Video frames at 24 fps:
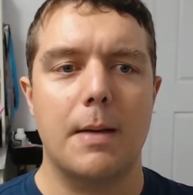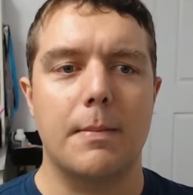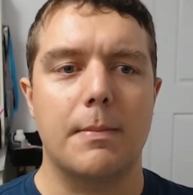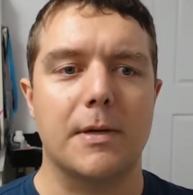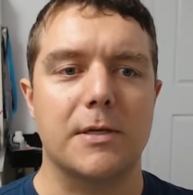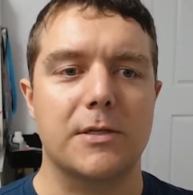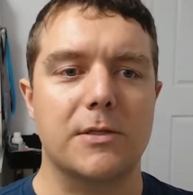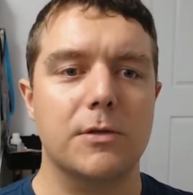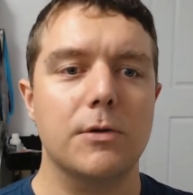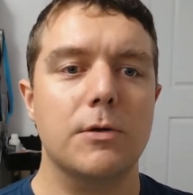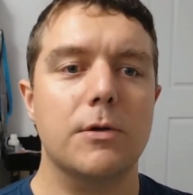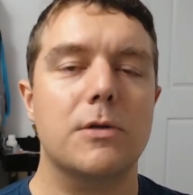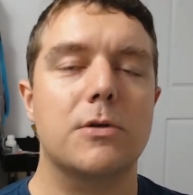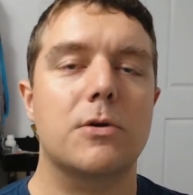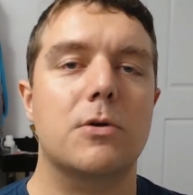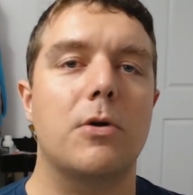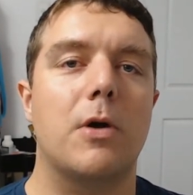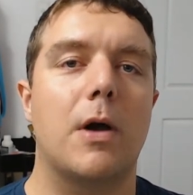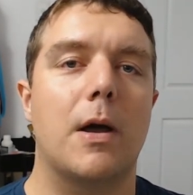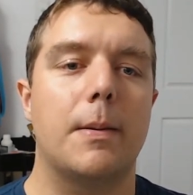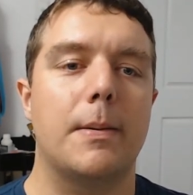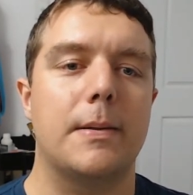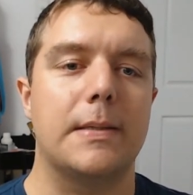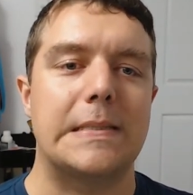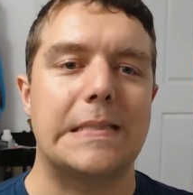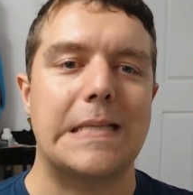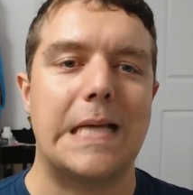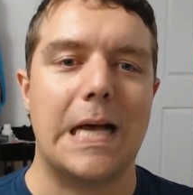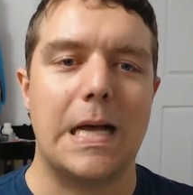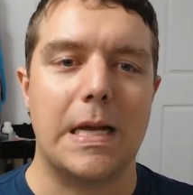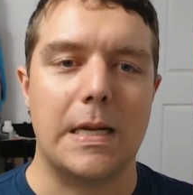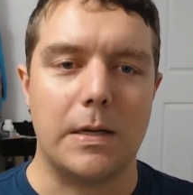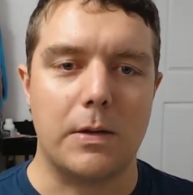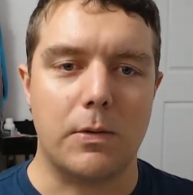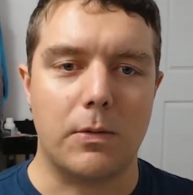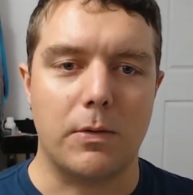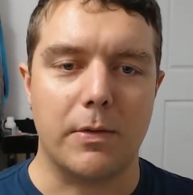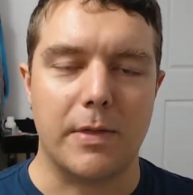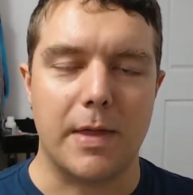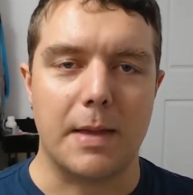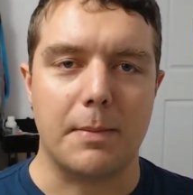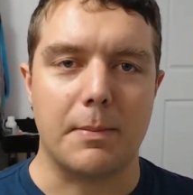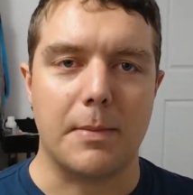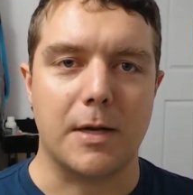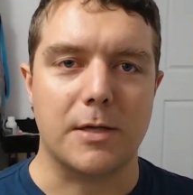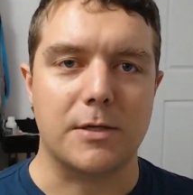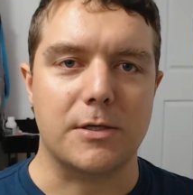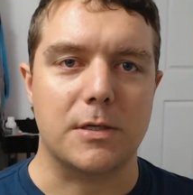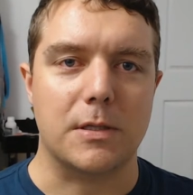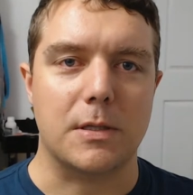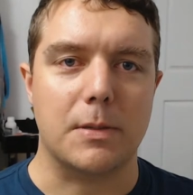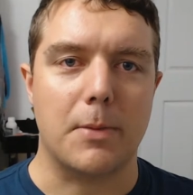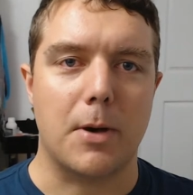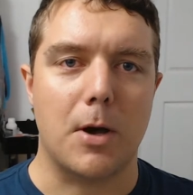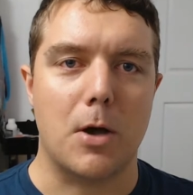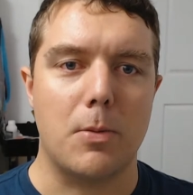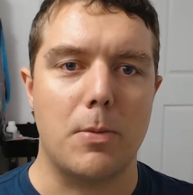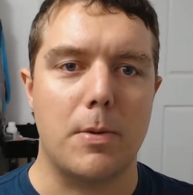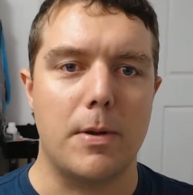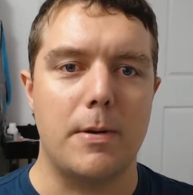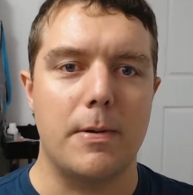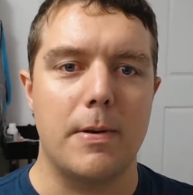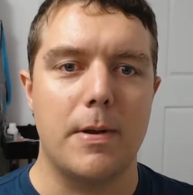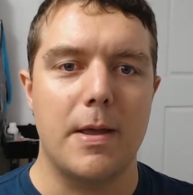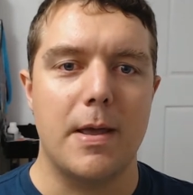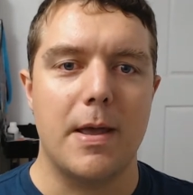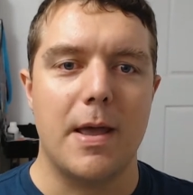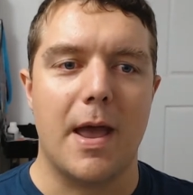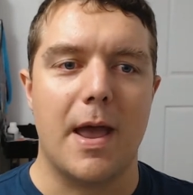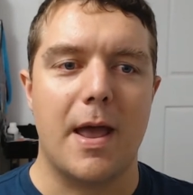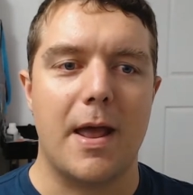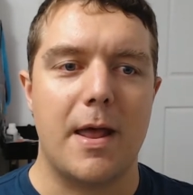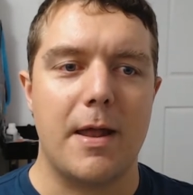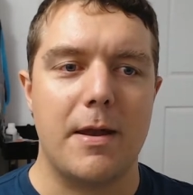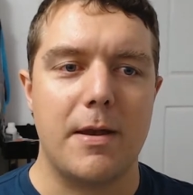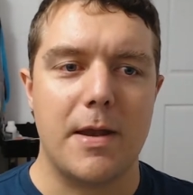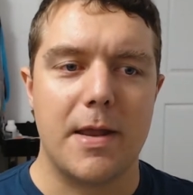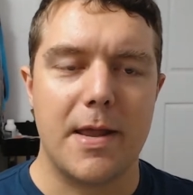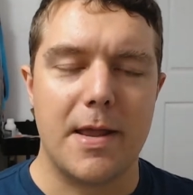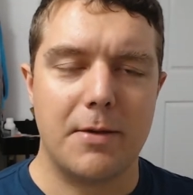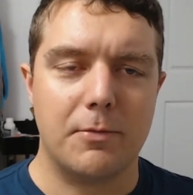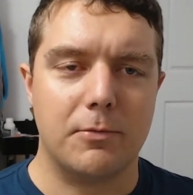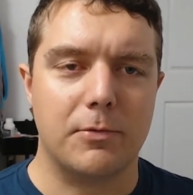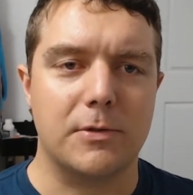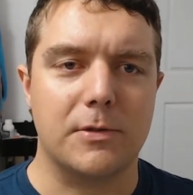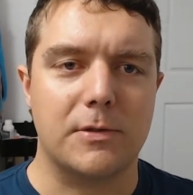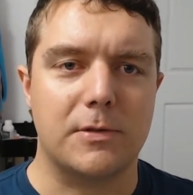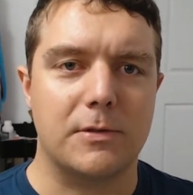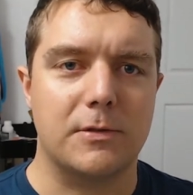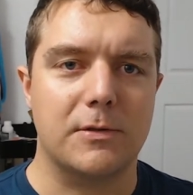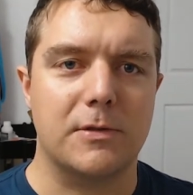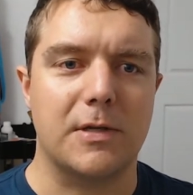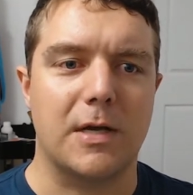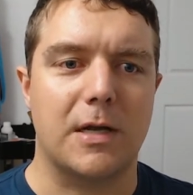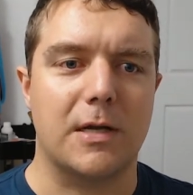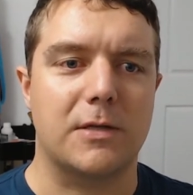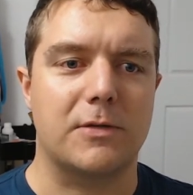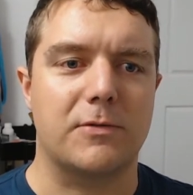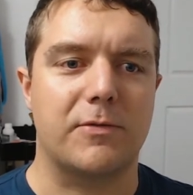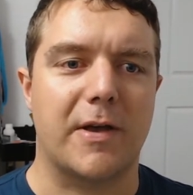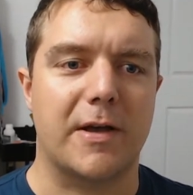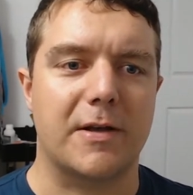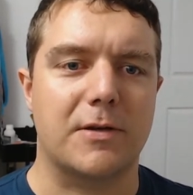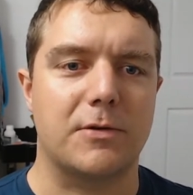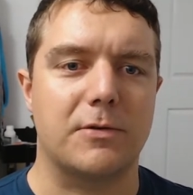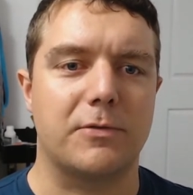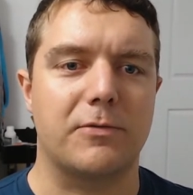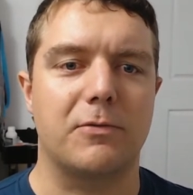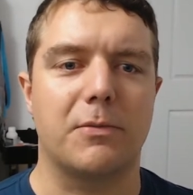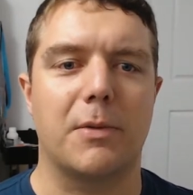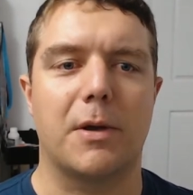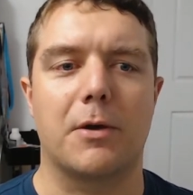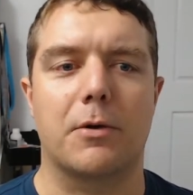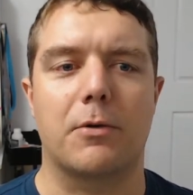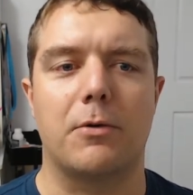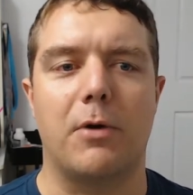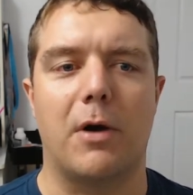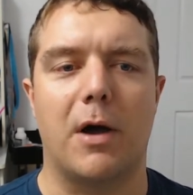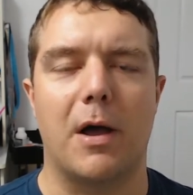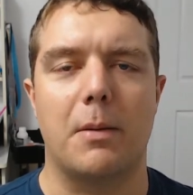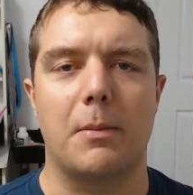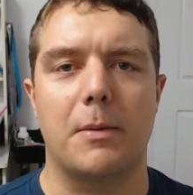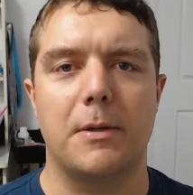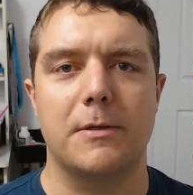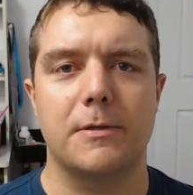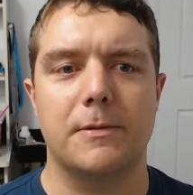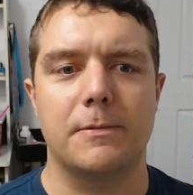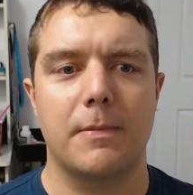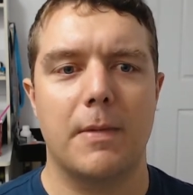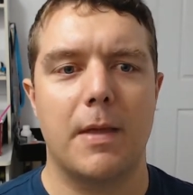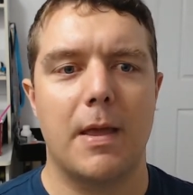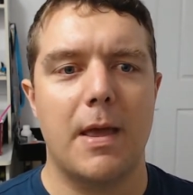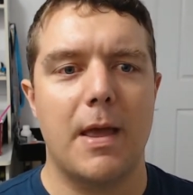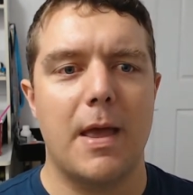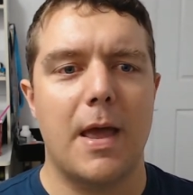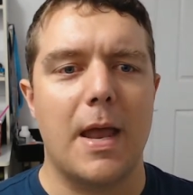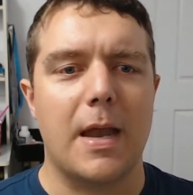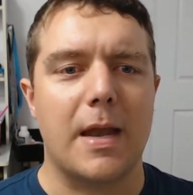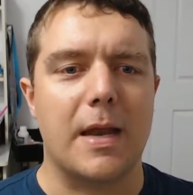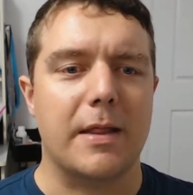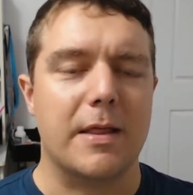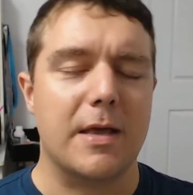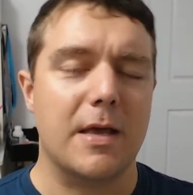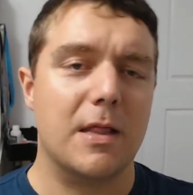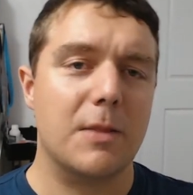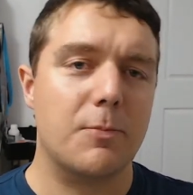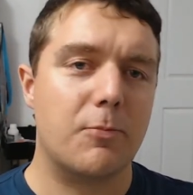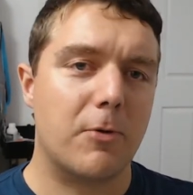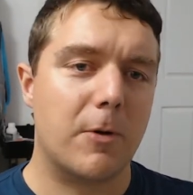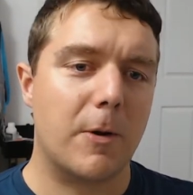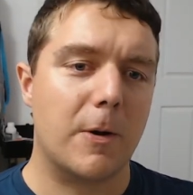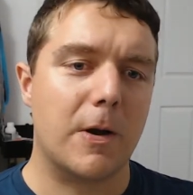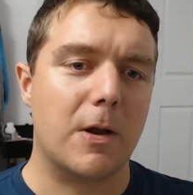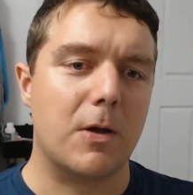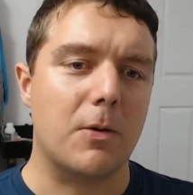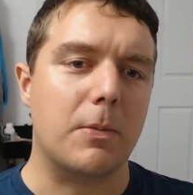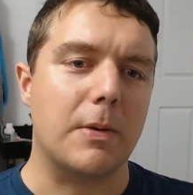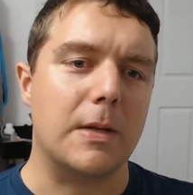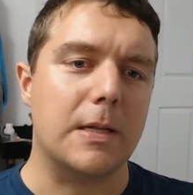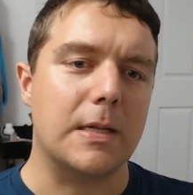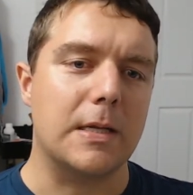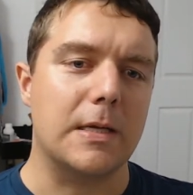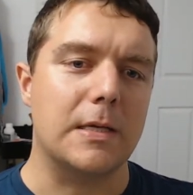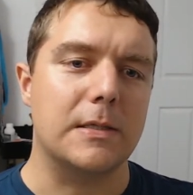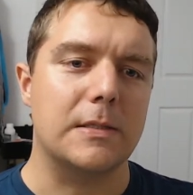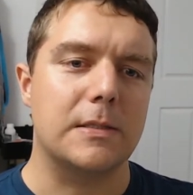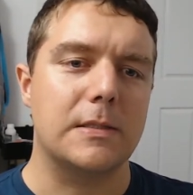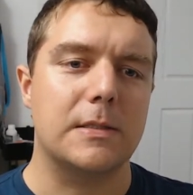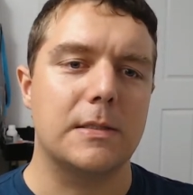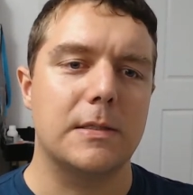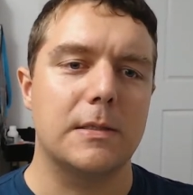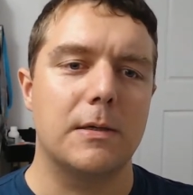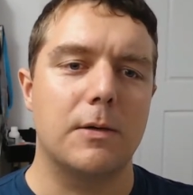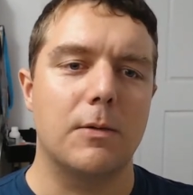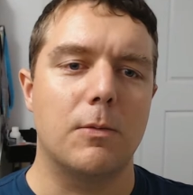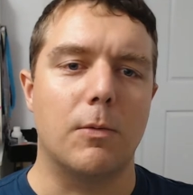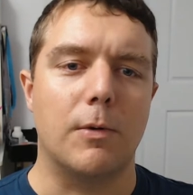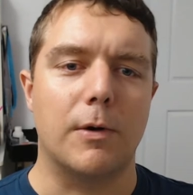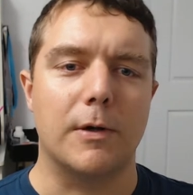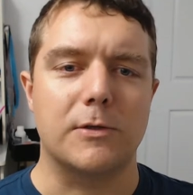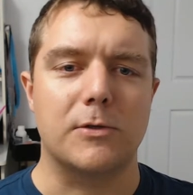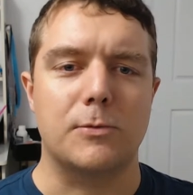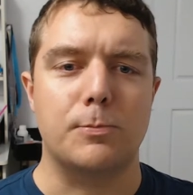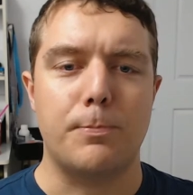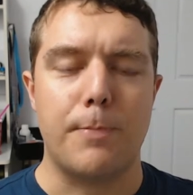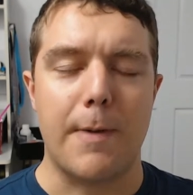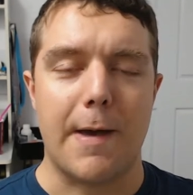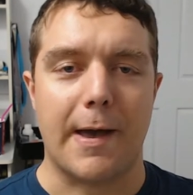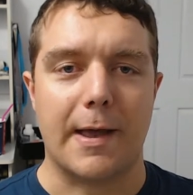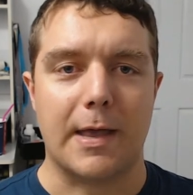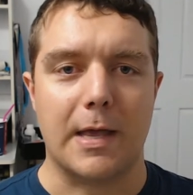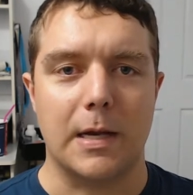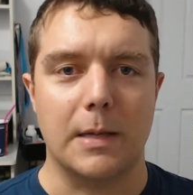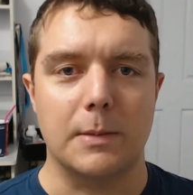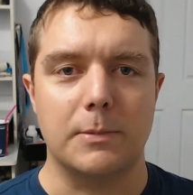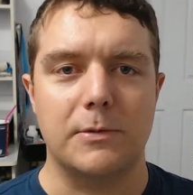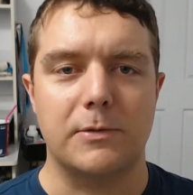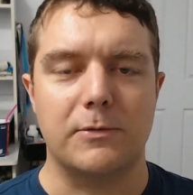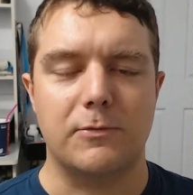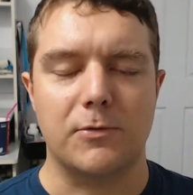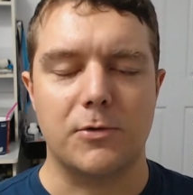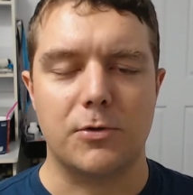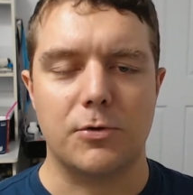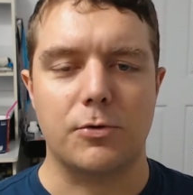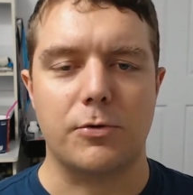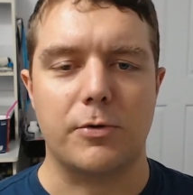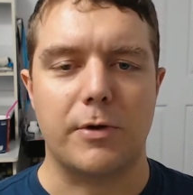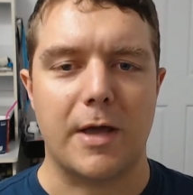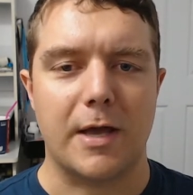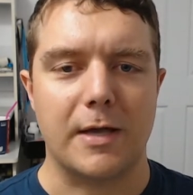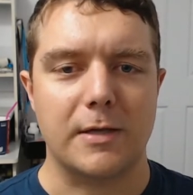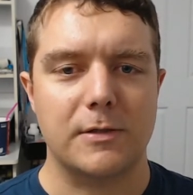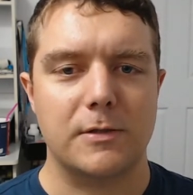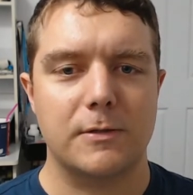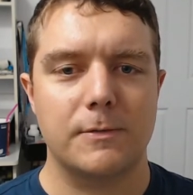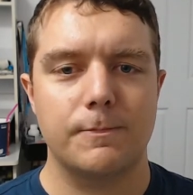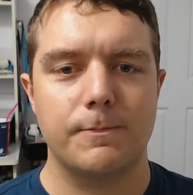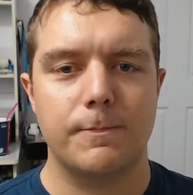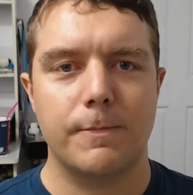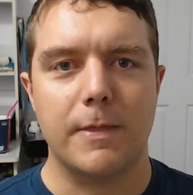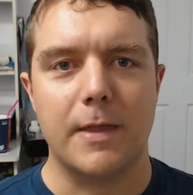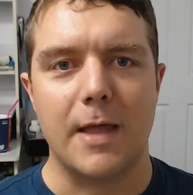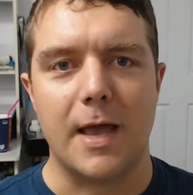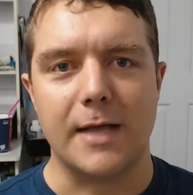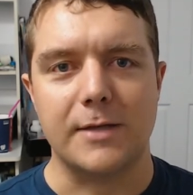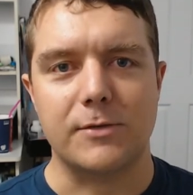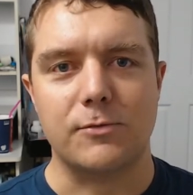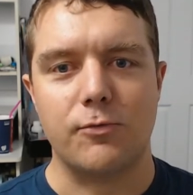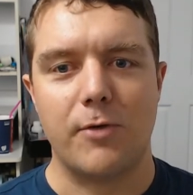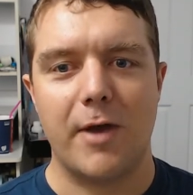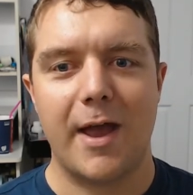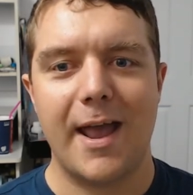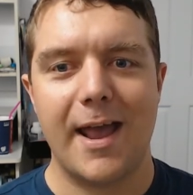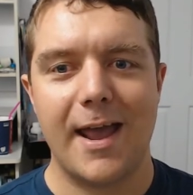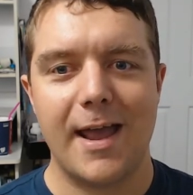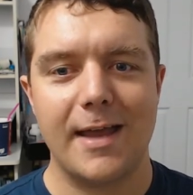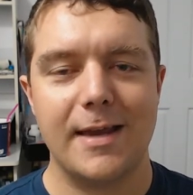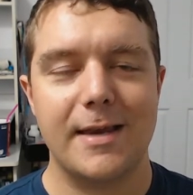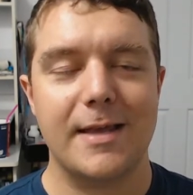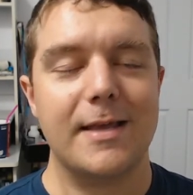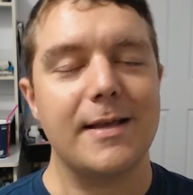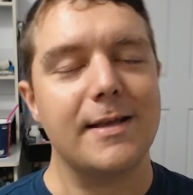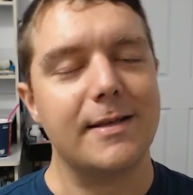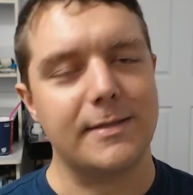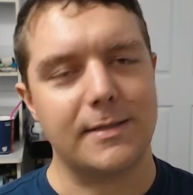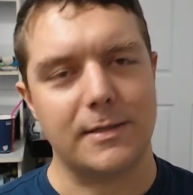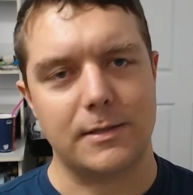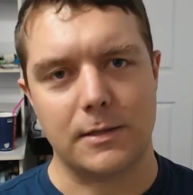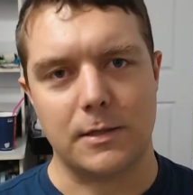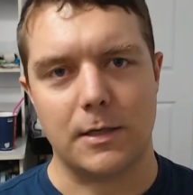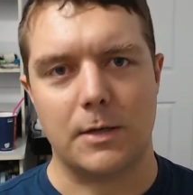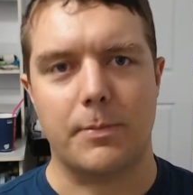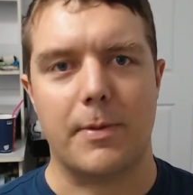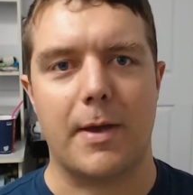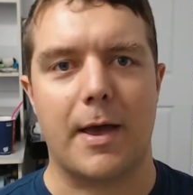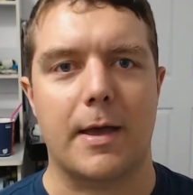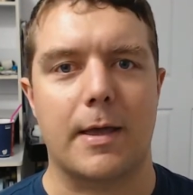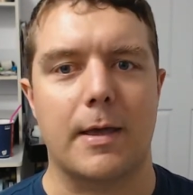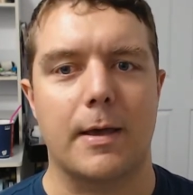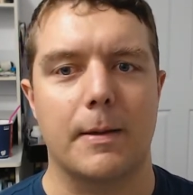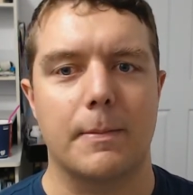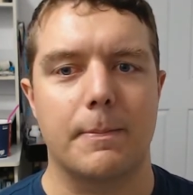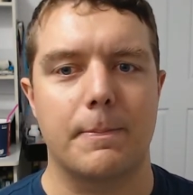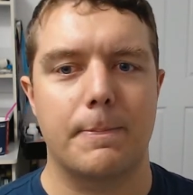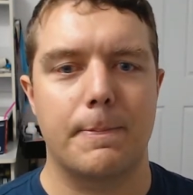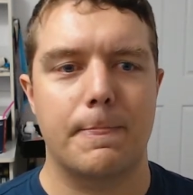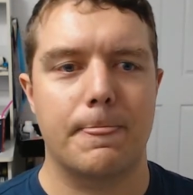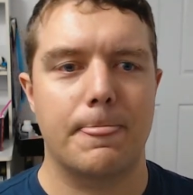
My storage requirements aren't all that much at the moment and it was satisfactory for my requirements. Now the other priority on my list was backups for TrueNAS, as RAID isn't a backup.